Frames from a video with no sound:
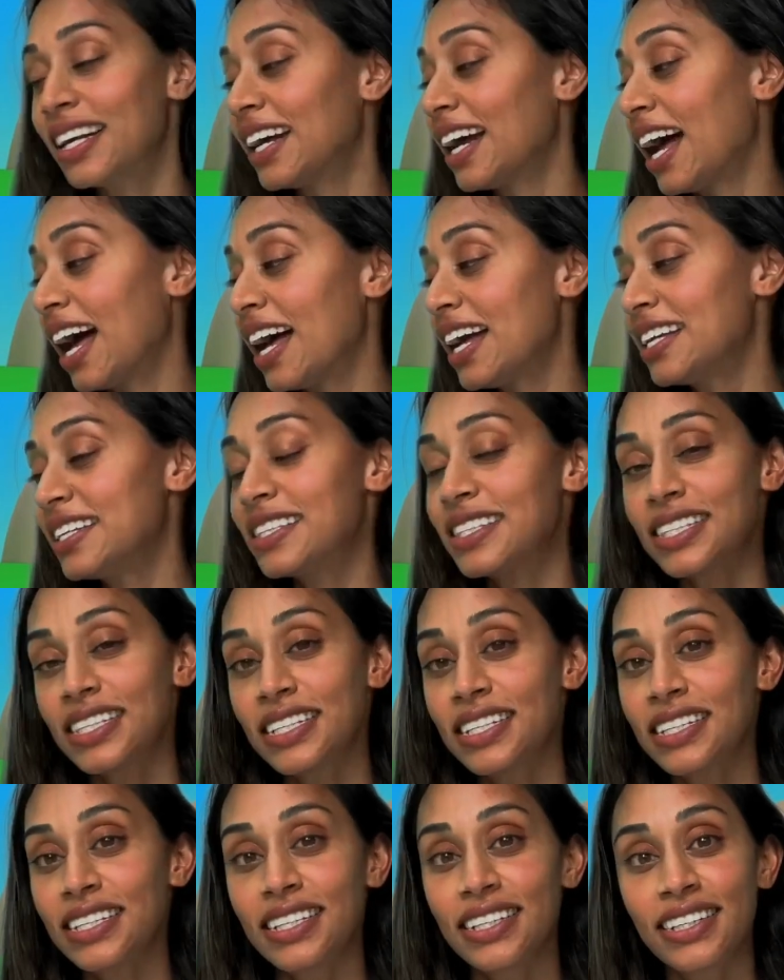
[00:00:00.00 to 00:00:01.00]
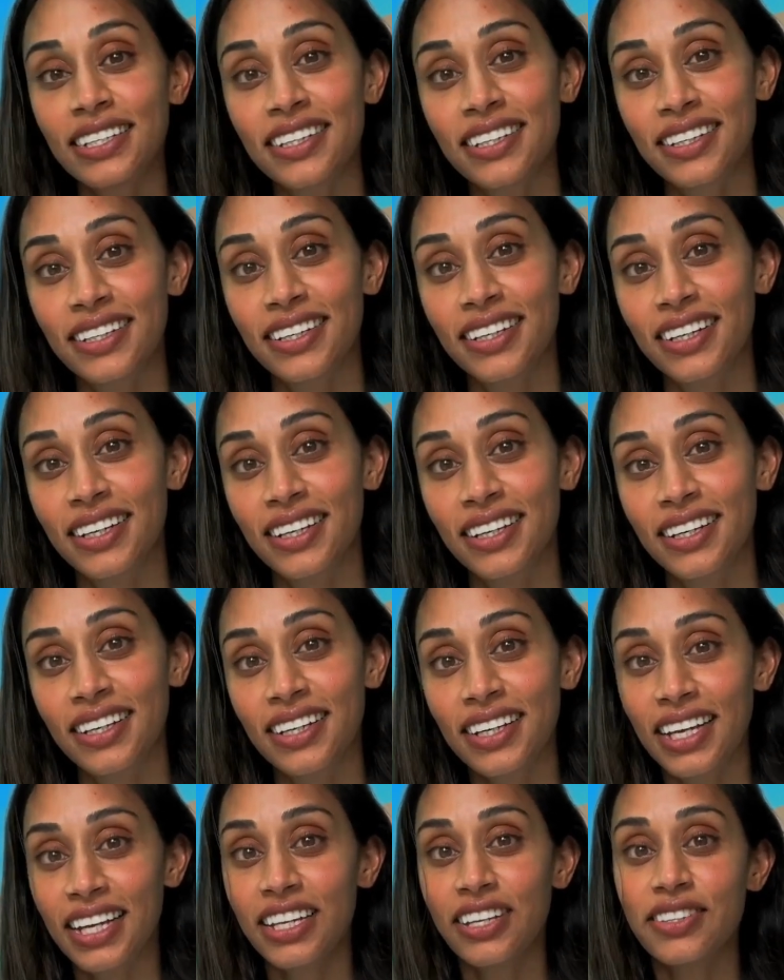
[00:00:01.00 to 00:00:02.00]
Hi, C.
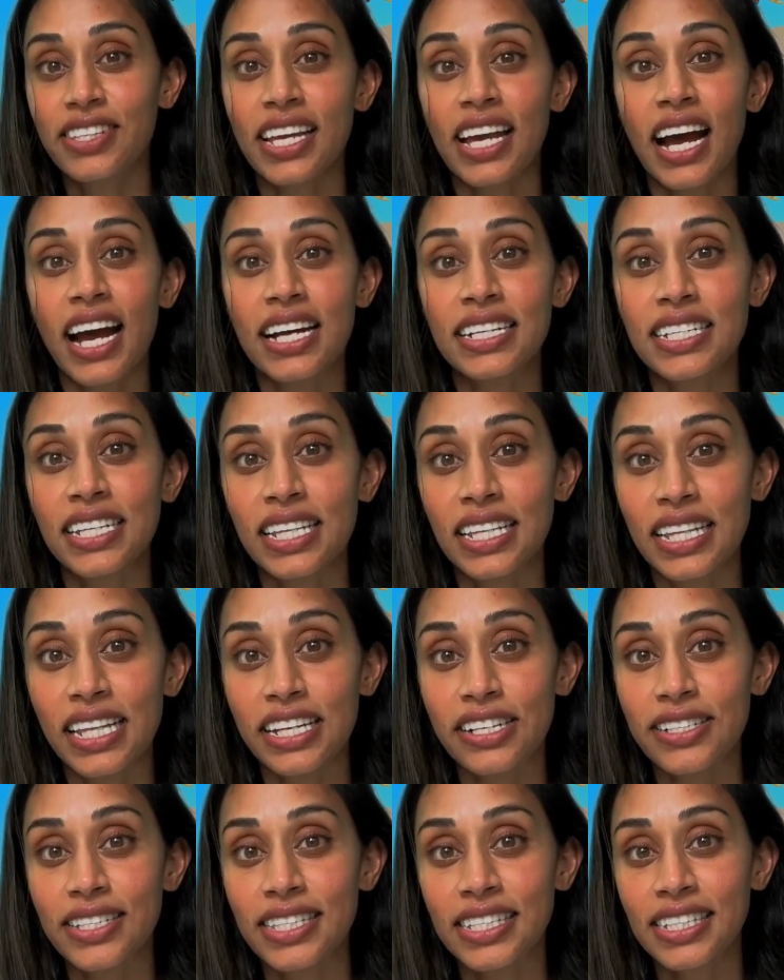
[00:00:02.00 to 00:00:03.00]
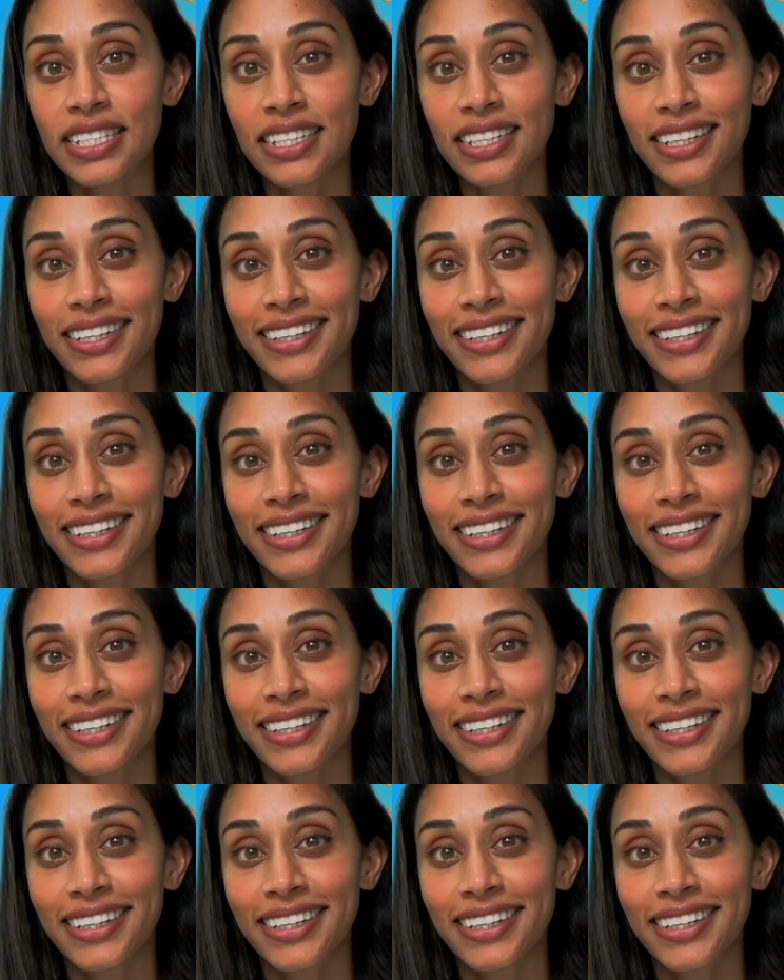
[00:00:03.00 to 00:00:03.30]
Can you say hi to the letter C?